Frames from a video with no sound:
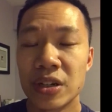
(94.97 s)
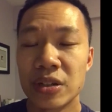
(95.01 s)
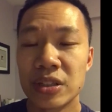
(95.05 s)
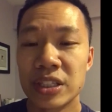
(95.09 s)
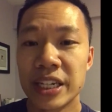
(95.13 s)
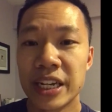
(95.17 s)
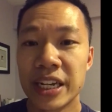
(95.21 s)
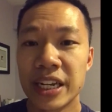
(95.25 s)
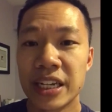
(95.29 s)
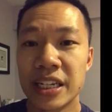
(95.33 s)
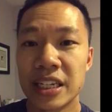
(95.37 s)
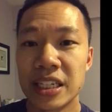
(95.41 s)

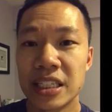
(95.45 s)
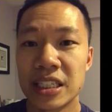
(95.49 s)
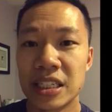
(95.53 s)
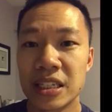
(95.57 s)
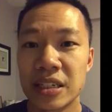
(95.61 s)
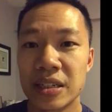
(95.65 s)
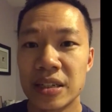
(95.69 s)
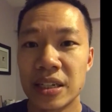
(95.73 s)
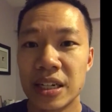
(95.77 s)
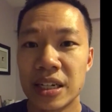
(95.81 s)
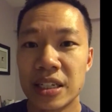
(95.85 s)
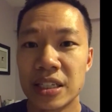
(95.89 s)
take it
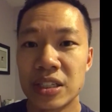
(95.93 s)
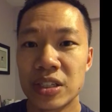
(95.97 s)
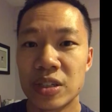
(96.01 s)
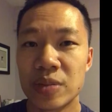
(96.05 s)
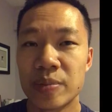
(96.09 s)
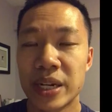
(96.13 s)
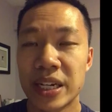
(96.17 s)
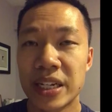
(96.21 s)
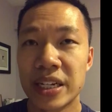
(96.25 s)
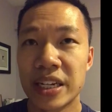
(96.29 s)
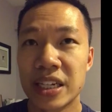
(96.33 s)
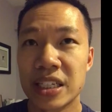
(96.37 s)
easy until
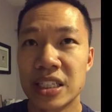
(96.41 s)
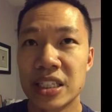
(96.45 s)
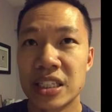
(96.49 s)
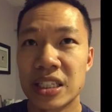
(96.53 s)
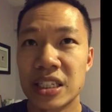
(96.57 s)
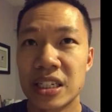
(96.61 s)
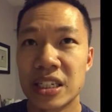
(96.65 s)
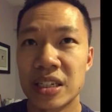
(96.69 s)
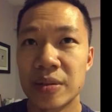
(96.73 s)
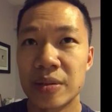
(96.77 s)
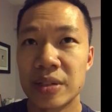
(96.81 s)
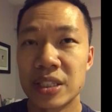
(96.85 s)
my
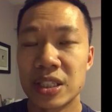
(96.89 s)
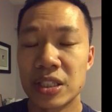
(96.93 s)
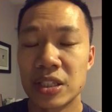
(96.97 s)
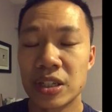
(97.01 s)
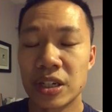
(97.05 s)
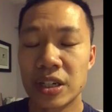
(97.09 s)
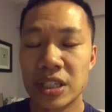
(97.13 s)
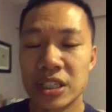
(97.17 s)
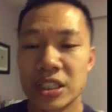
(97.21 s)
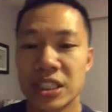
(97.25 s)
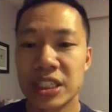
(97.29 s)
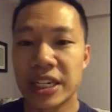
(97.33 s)
next
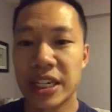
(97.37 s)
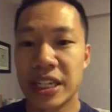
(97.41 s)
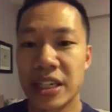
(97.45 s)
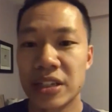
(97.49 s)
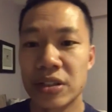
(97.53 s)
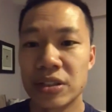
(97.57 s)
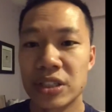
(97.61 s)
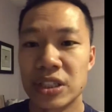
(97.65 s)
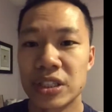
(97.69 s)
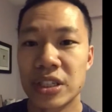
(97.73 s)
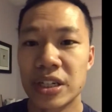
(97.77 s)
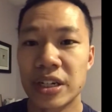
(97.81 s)

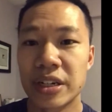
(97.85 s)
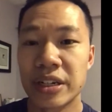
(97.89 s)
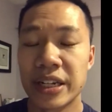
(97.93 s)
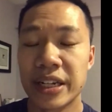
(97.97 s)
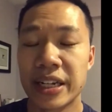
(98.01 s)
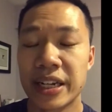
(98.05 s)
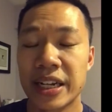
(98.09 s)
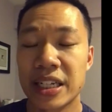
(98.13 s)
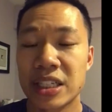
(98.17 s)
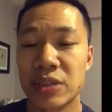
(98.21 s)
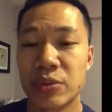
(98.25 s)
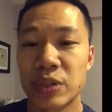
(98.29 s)

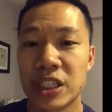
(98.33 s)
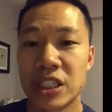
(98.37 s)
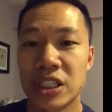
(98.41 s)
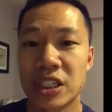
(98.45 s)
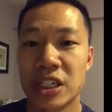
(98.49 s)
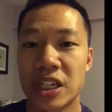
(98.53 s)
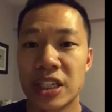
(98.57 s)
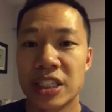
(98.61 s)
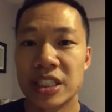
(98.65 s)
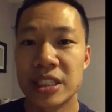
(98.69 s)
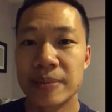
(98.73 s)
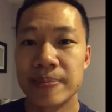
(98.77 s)
next week
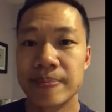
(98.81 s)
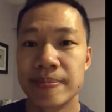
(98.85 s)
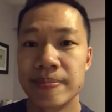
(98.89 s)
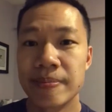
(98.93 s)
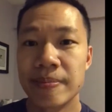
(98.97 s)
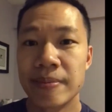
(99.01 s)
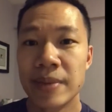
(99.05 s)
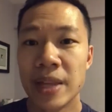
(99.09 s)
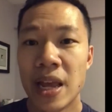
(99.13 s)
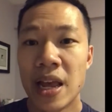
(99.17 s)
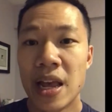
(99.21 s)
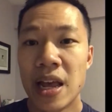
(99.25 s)
starts.
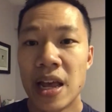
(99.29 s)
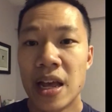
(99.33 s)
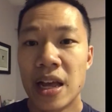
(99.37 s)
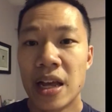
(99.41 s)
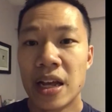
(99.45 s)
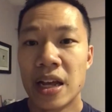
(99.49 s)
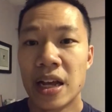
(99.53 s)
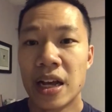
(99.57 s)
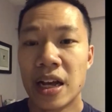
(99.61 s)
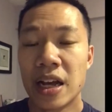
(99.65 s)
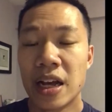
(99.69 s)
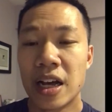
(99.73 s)

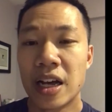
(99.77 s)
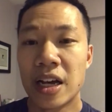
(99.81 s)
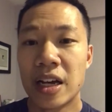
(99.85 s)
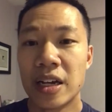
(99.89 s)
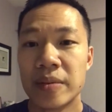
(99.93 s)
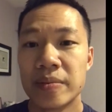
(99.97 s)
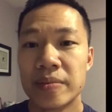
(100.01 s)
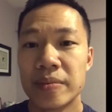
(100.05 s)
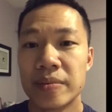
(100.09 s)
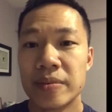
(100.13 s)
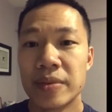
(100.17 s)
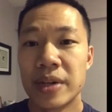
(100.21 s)

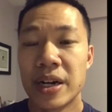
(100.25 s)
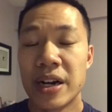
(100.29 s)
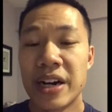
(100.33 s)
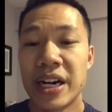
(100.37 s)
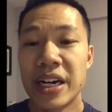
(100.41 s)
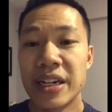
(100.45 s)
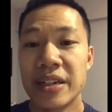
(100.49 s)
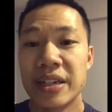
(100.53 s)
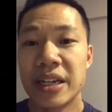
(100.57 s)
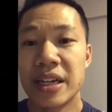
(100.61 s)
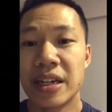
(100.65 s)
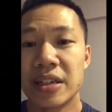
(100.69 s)
All
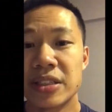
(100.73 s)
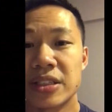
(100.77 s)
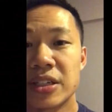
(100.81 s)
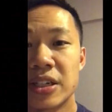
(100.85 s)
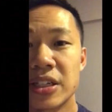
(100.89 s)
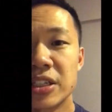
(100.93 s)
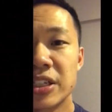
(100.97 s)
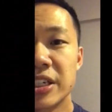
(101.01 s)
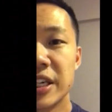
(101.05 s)
right, I'll talk